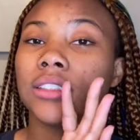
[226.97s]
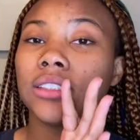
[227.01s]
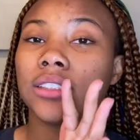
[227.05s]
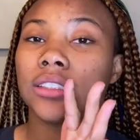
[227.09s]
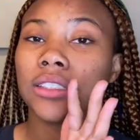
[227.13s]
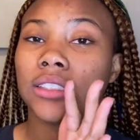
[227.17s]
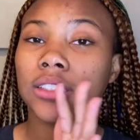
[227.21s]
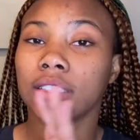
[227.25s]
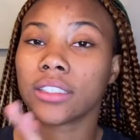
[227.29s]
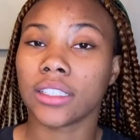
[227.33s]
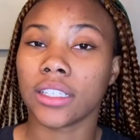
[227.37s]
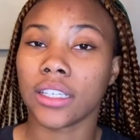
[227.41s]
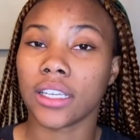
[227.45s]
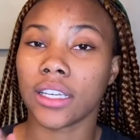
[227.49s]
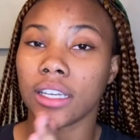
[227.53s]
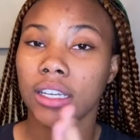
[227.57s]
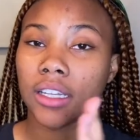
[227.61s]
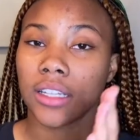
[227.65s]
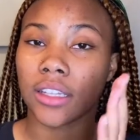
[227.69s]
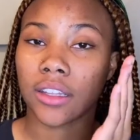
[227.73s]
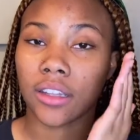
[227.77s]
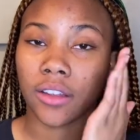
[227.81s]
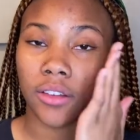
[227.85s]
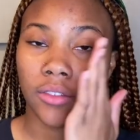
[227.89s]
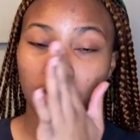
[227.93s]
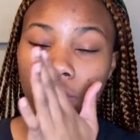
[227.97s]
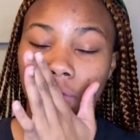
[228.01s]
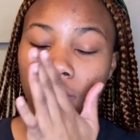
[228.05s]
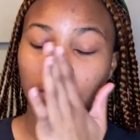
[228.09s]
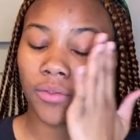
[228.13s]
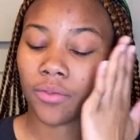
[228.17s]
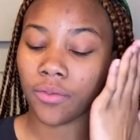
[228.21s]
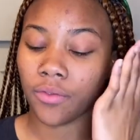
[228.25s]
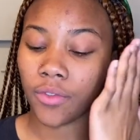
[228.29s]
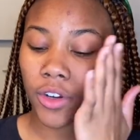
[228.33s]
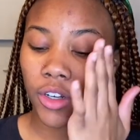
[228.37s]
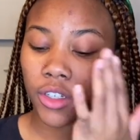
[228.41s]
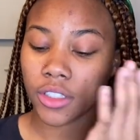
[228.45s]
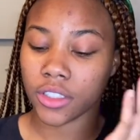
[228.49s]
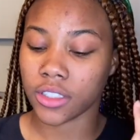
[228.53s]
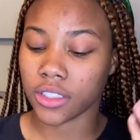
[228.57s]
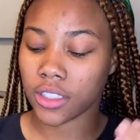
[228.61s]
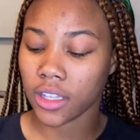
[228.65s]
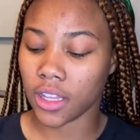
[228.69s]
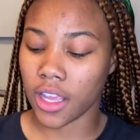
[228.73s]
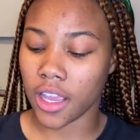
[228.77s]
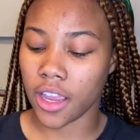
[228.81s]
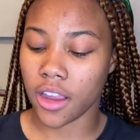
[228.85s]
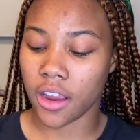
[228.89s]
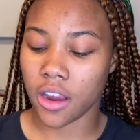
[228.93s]
skin, the first
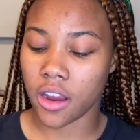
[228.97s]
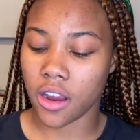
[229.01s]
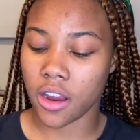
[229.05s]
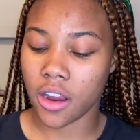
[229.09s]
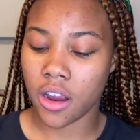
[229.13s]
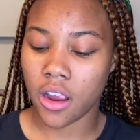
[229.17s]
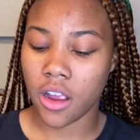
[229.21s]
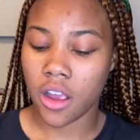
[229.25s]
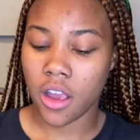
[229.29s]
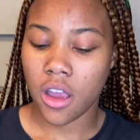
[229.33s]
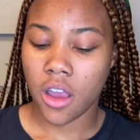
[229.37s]
layer